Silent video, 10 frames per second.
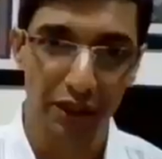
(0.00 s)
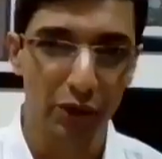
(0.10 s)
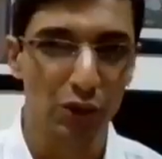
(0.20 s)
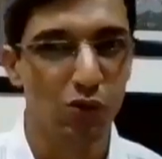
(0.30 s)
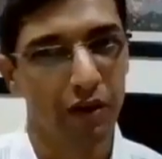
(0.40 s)

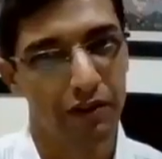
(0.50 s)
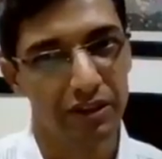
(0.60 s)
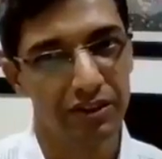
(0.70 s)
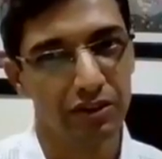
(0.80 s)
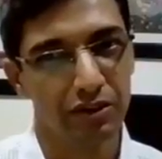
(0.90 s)
2
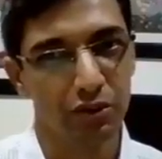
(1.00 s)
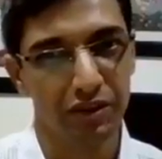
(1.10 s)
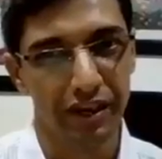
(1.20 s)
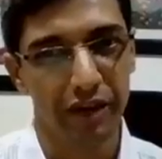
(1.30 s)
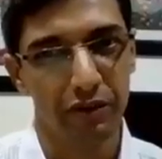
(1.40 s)
hours to
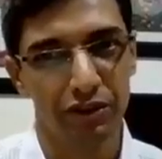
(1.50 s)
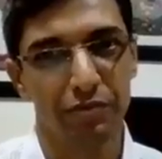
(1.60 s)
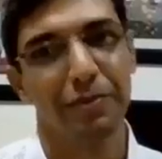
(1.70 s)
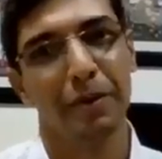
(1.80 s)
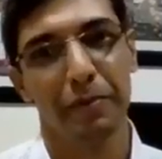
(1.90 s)
3 hours
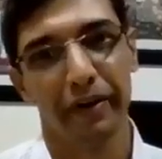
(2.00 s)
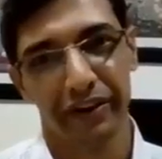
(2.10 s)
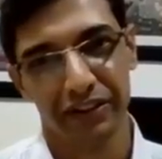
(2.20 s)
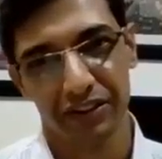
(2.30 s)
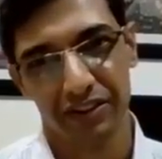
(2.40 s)
of
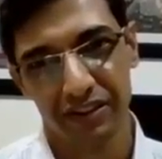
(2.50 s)
preparation.